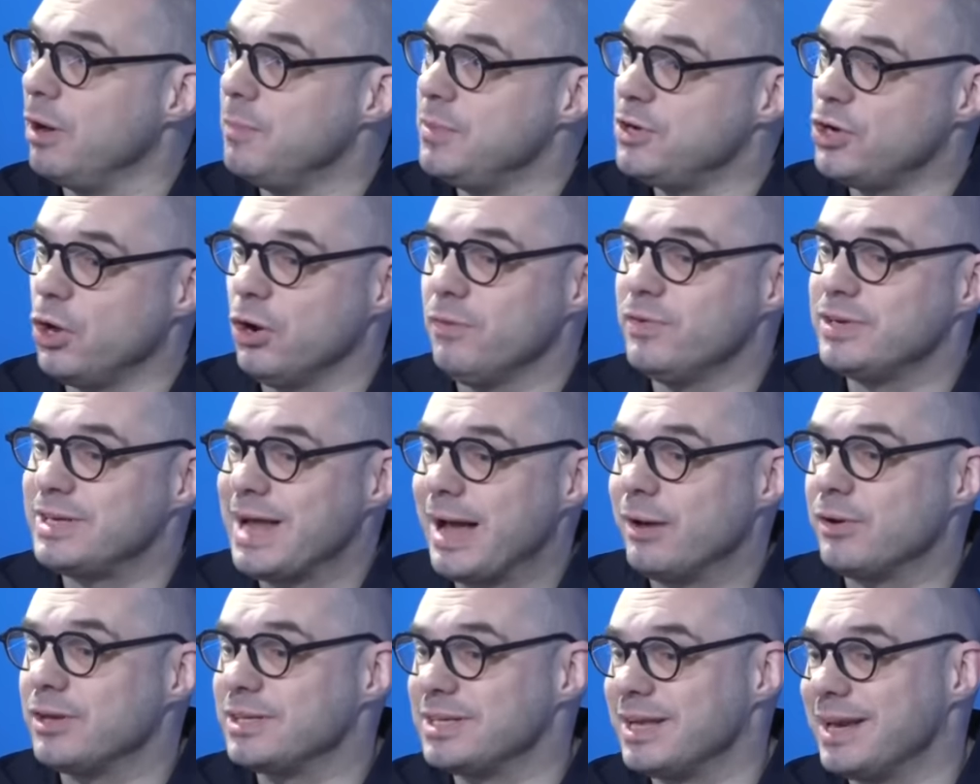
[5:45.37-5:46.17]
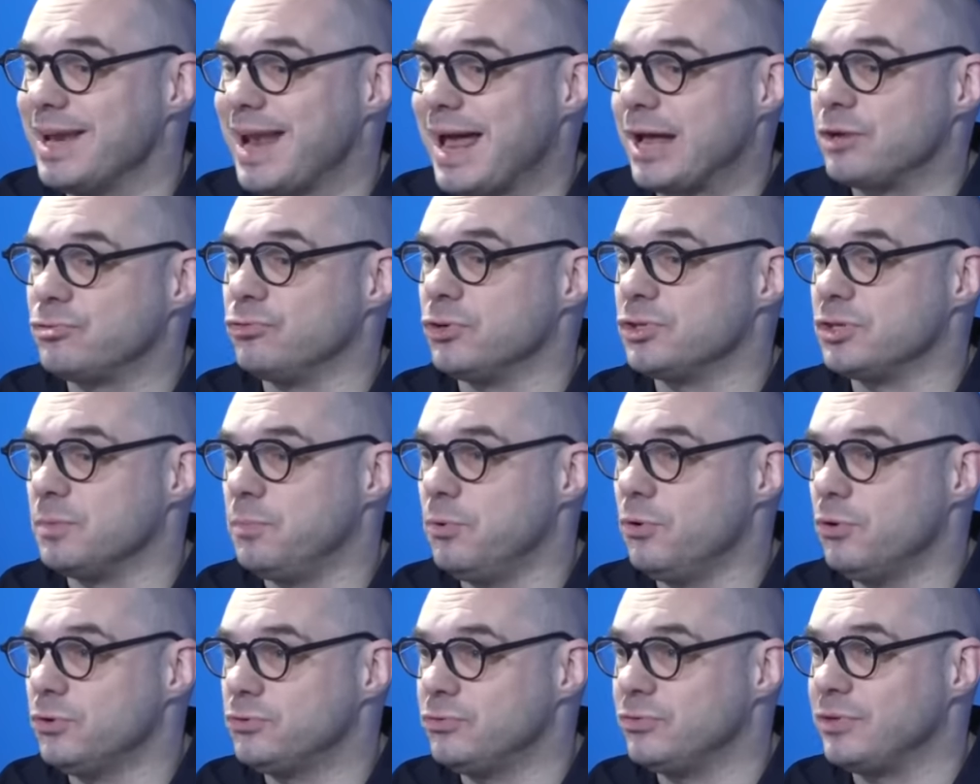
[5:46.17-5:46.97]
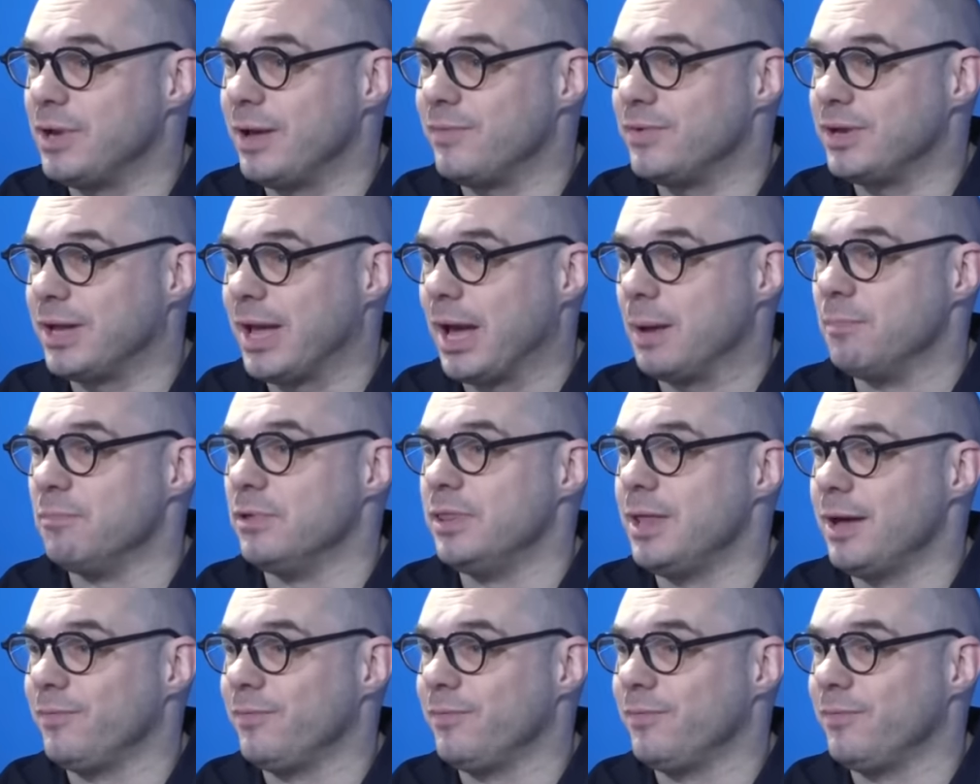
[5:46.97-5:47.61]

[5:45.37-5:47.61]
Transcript: I mean, Oliver Dowden is a natural supporter of David Cameron.